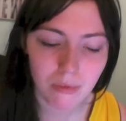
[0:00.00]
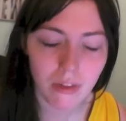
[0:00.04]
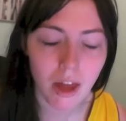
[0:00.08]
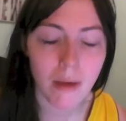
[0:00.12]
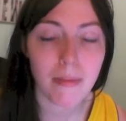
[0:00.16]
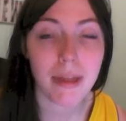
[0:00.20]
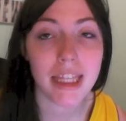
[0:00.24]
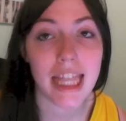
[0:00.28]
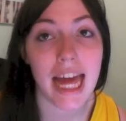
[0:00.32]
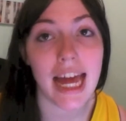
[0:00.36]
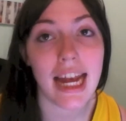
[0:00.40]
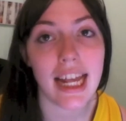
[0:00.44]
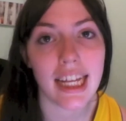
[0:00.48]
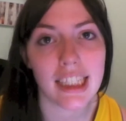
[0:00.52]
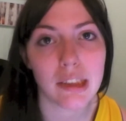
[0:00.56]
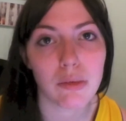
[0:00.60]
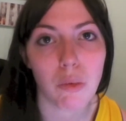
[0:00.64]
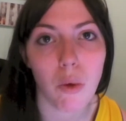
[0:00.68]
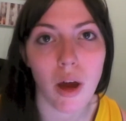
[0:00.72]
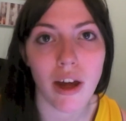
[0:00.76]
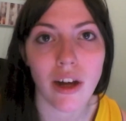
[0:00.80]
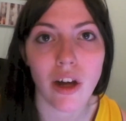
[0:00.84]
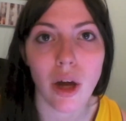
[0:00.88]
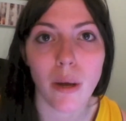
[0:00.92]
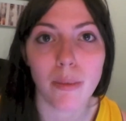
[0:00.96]
But that is
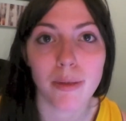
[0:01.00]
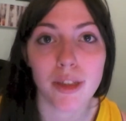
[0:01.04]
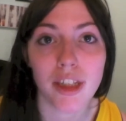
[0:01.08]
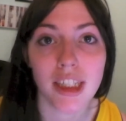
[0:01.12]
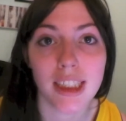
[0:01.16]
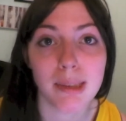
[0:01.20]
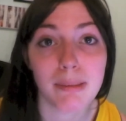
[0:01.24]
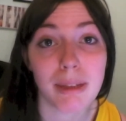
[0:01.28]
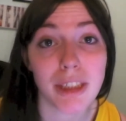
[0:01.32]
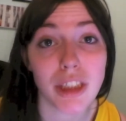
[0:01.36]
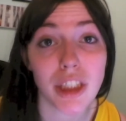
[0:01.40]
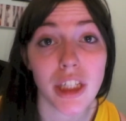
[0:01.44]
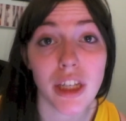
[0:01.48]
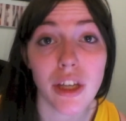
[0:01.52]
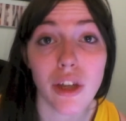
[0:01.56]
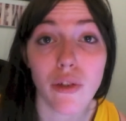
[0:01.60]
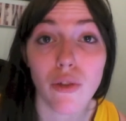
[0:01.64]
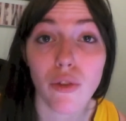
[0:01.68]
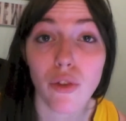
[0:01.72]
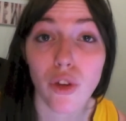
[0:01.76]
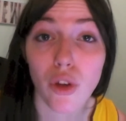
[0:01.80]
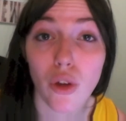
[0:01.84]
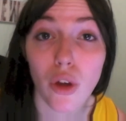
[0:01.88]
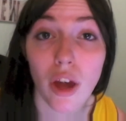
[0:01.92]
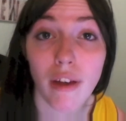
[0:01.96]
one option, especially
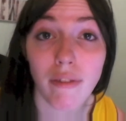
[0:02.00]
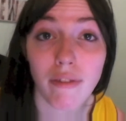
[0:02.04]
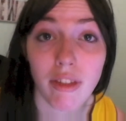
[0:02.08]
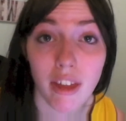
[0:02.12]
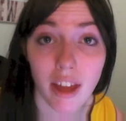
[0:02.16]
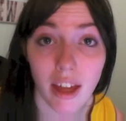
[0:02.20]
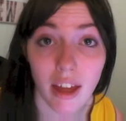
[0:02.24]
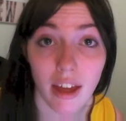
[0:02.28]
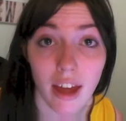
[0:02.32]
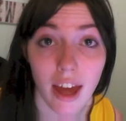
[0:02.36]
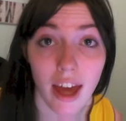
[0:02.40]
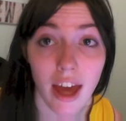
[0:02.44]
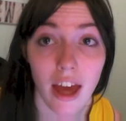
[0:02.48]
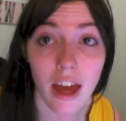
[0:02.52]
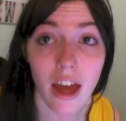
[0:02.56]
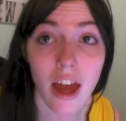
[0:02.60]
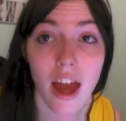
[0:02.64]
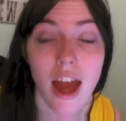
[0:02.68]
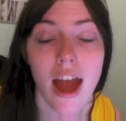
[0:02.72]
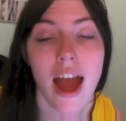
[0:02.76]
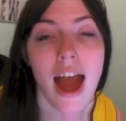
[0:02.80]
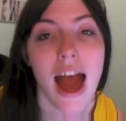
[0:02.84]
if you have thicker hair.